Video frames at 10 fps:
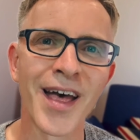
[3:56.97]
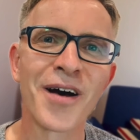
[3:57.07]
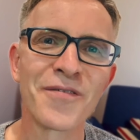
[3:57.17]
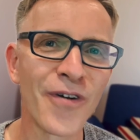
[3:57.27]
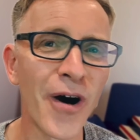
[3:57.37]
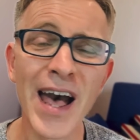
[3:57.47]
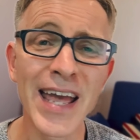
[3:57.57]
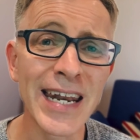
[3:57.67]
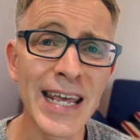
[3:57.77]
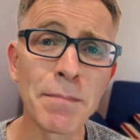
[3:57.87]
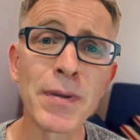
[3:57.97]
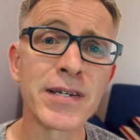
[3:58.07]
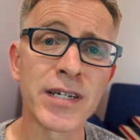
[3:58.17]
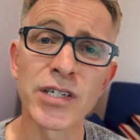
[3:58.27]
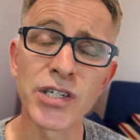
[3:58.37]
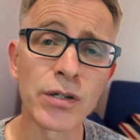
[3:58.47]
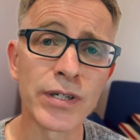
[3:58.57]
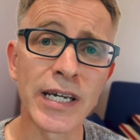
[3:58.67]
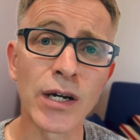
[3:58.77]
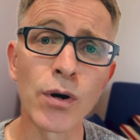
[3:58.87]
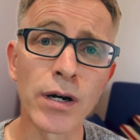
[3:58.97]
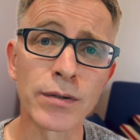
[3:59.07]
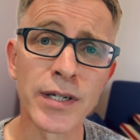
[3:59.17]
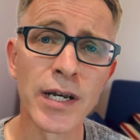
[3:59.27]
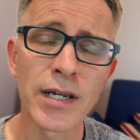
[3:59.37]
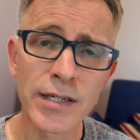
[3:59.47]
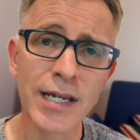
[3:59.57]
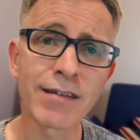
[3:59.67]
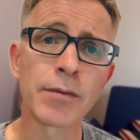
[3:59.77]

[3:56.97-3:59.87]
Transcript: For any business using quotes, Xero